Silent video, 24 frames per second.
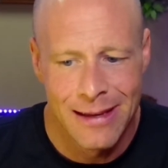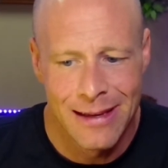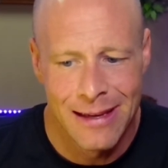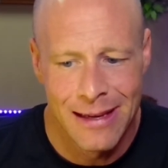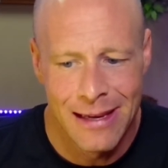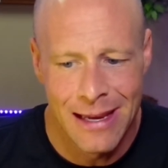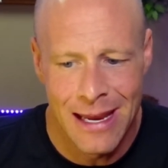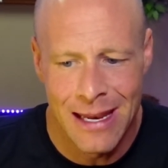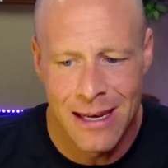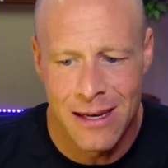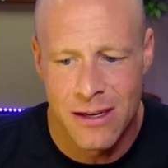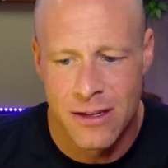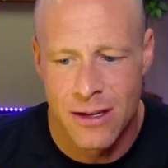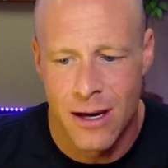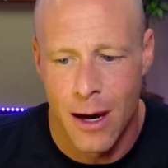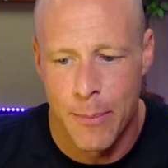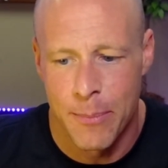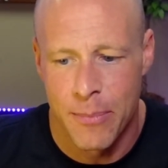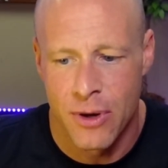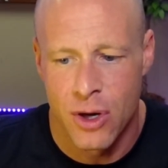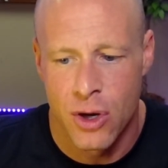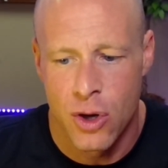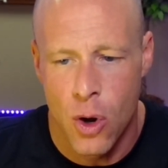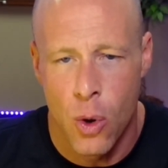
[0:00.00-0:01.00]
end
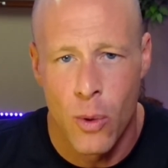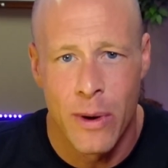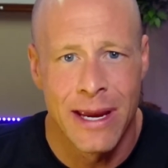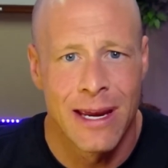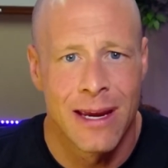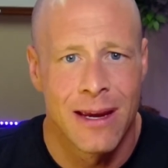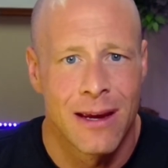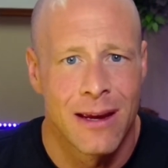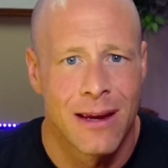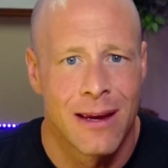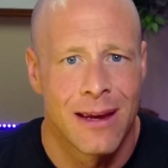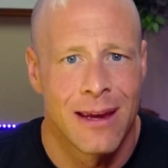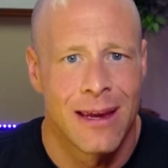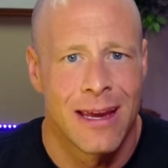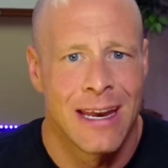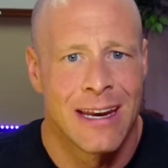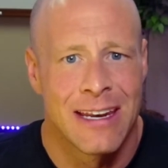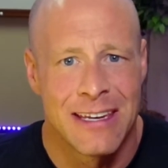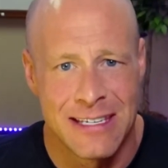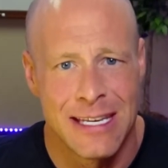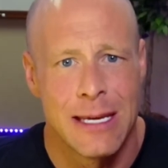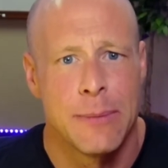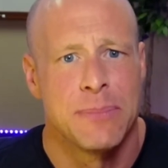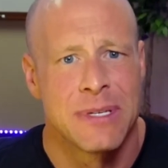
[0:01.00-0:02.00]
up going in a
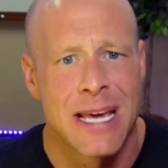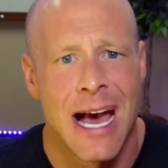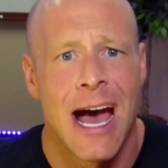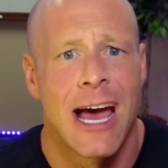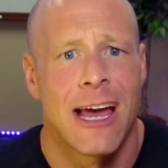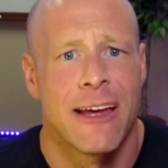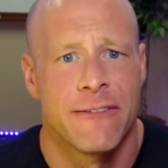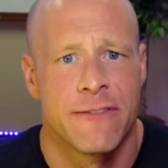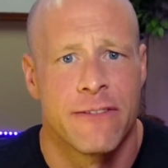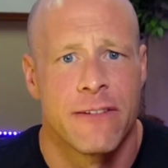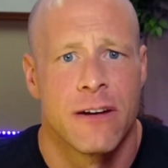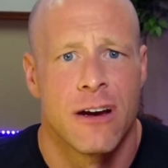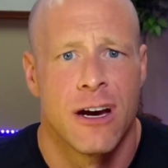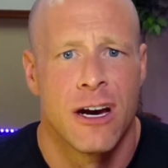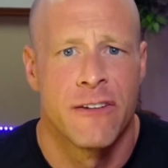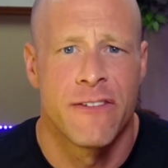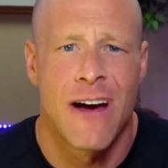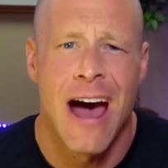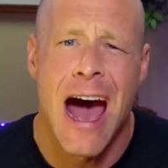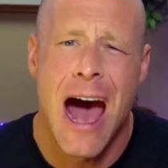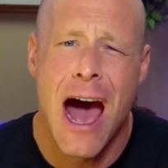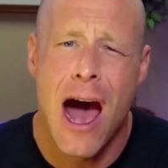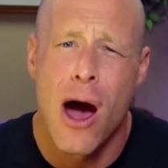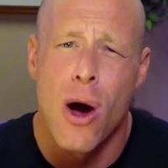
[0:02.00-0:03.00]
deep dive of
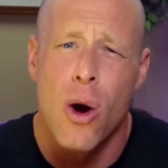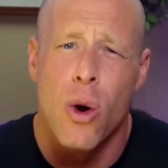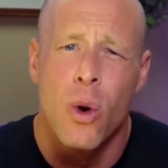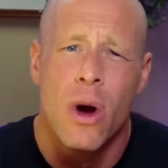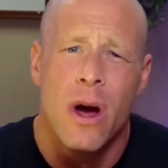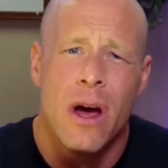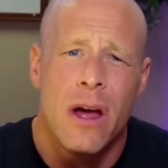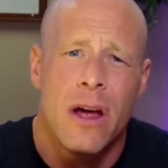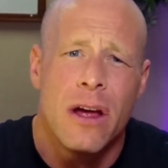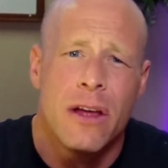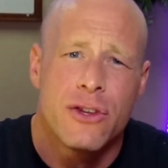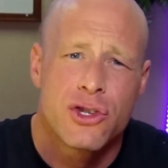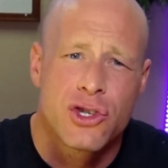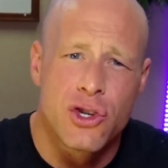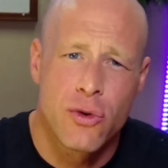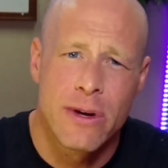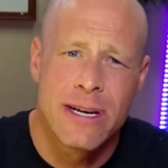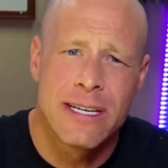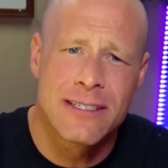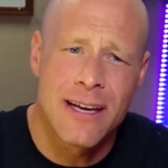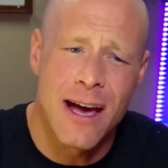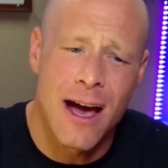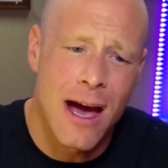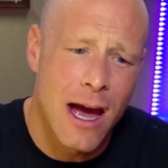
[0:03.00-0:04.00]
how
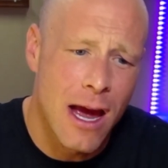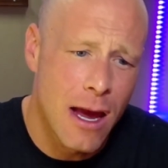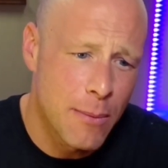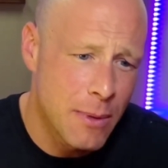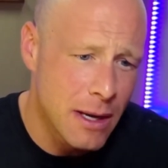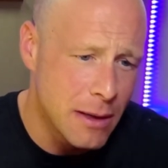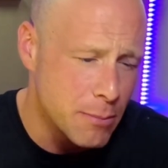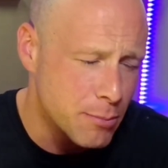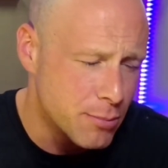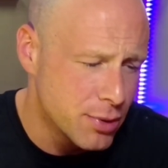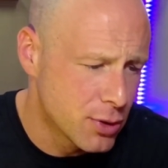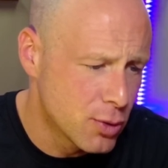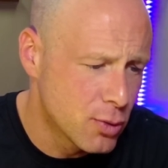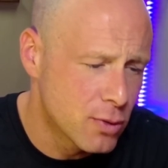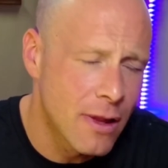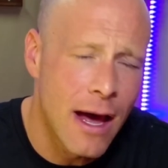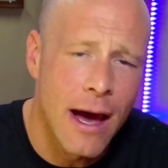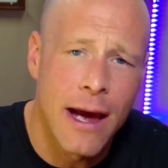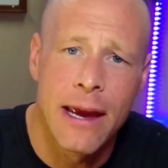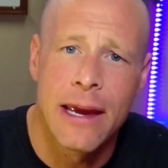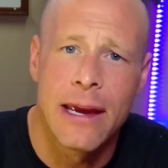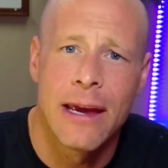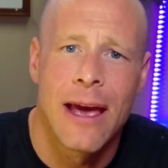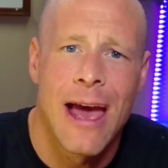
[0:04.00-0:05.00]
screen time and blue
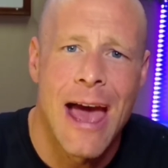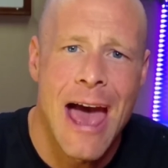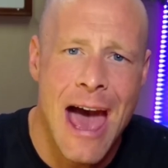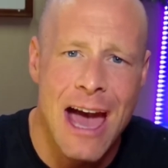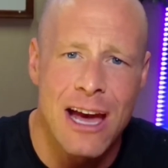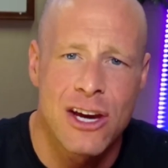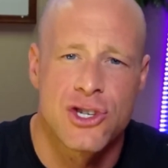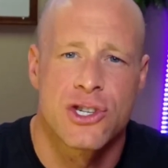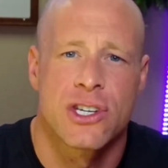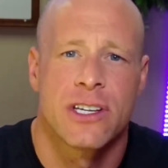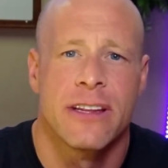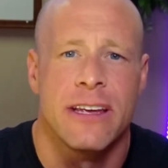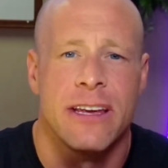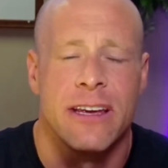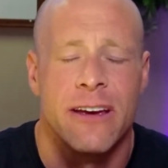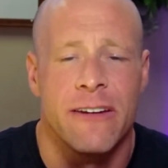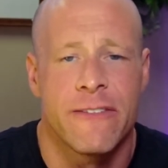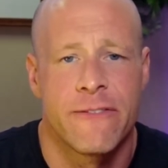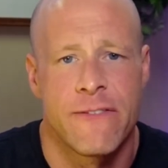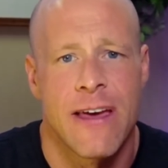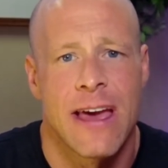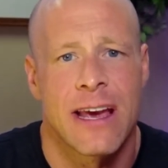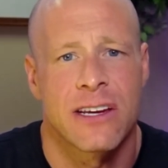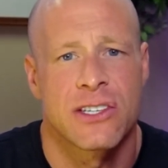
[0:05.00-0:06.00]
light actually
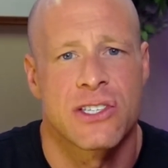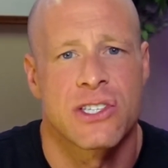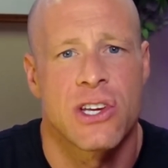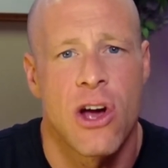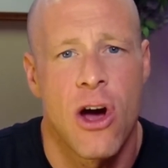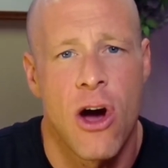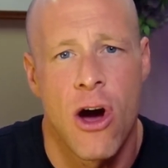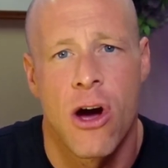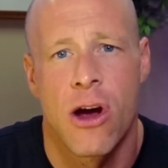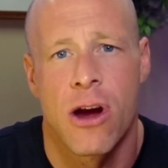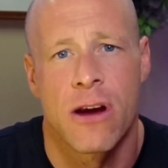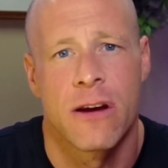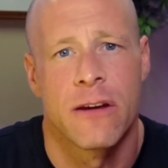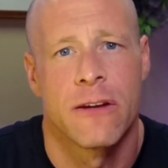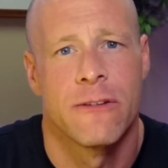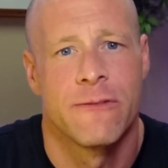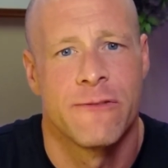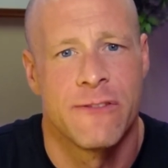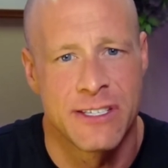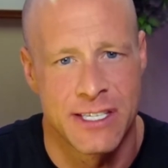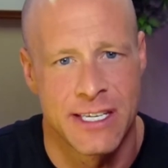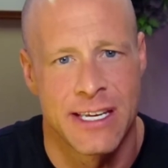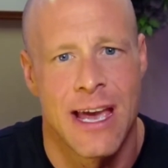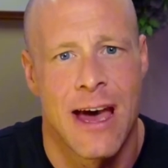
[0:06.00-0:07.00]
affects our
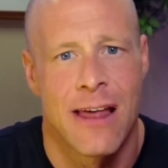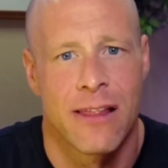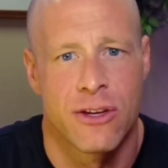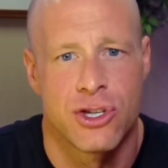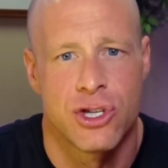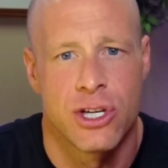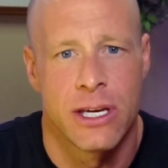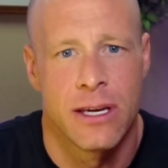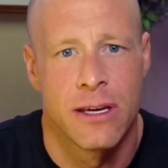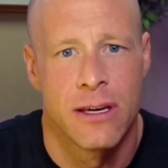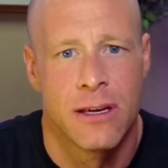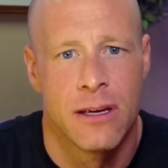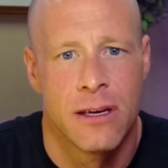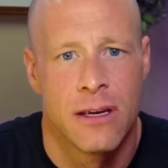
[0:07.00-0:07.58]
physiology.